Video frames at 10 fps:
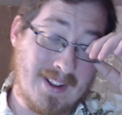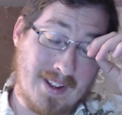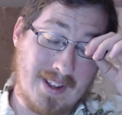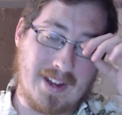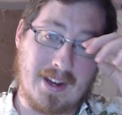
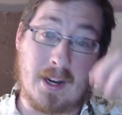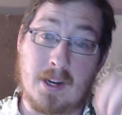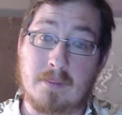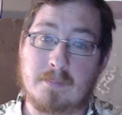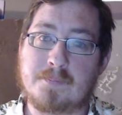
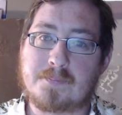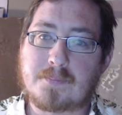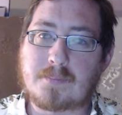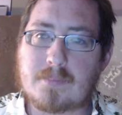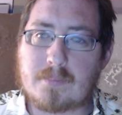
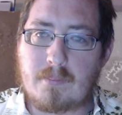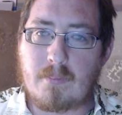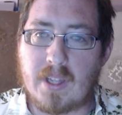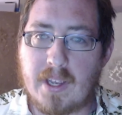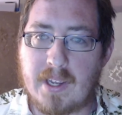
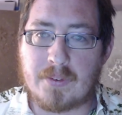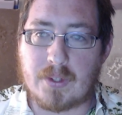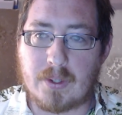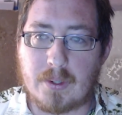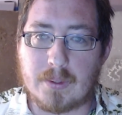And
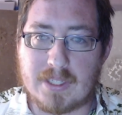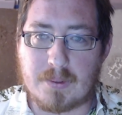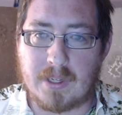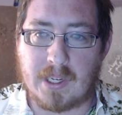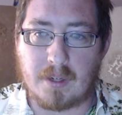so that's what
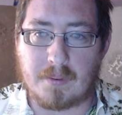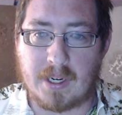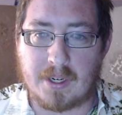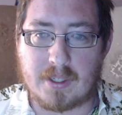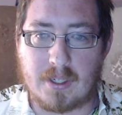negative
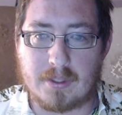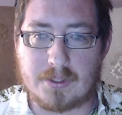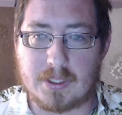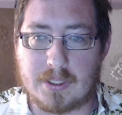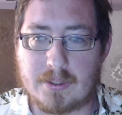
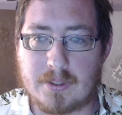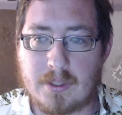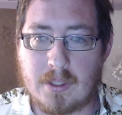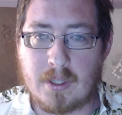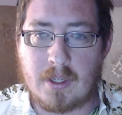gynecology is.
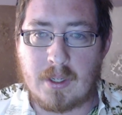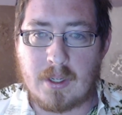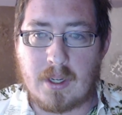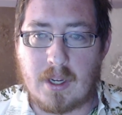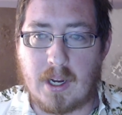
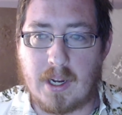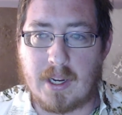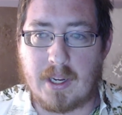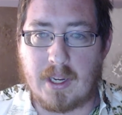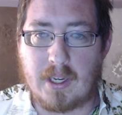
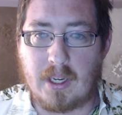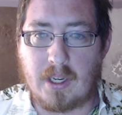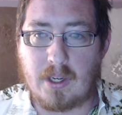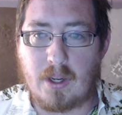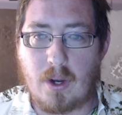
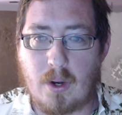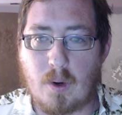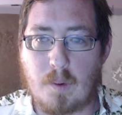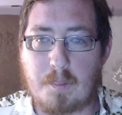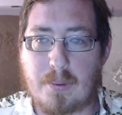I
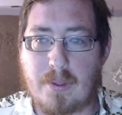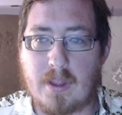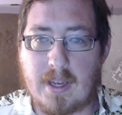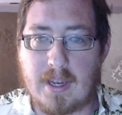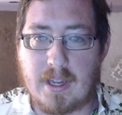hope
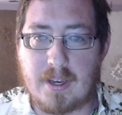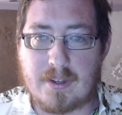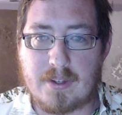that